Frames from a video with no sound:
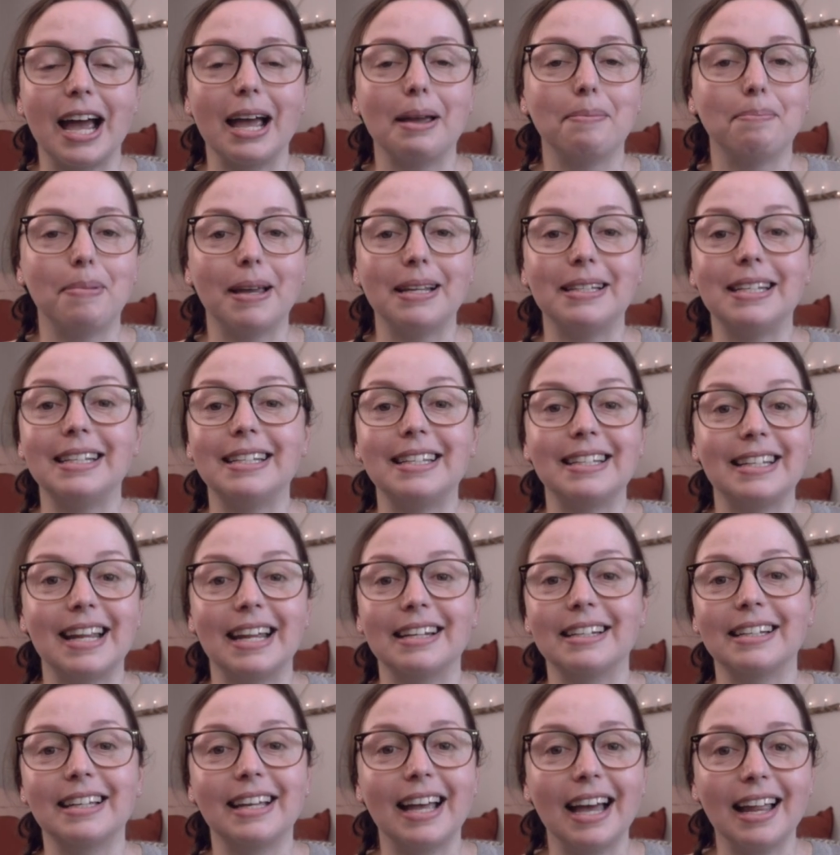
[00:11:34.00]
I painted
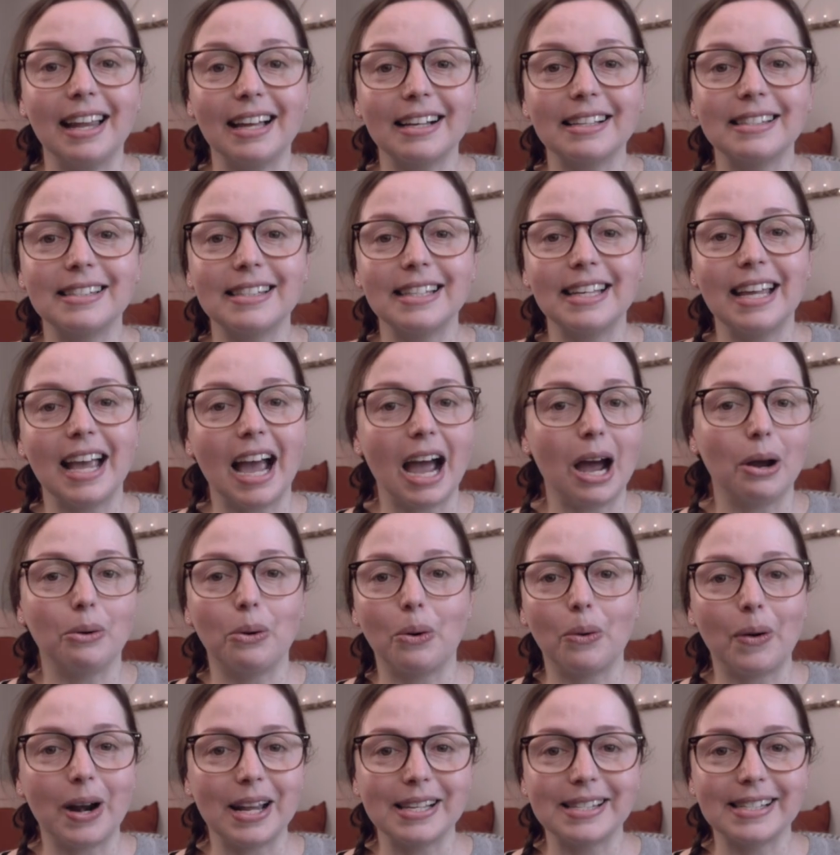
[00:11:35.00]
that galaxy
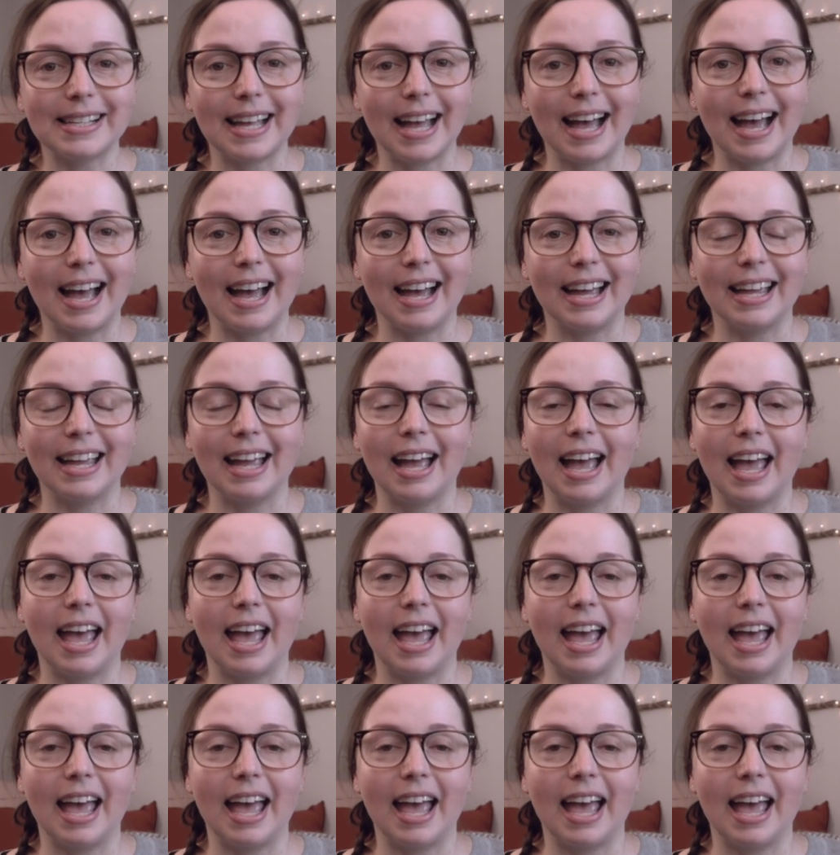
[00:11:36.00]
aurora sky